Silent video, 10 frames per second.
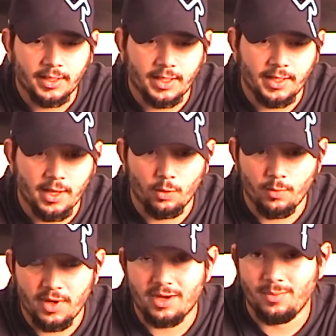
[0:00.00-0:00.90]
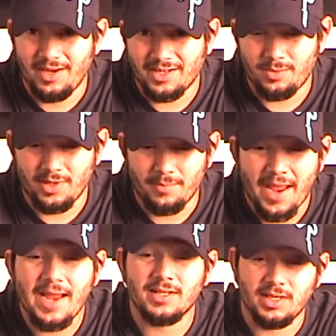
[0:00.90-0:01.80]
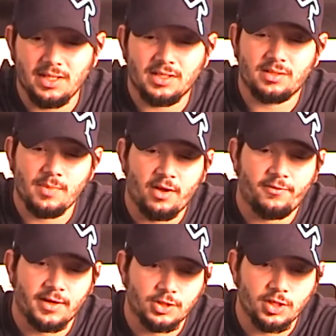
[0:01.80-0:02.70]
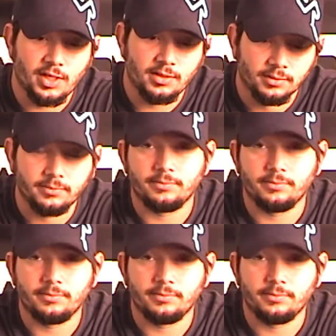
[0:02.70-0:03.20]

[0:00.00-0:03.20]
Another one could actually be the magazine that's malfunctioning.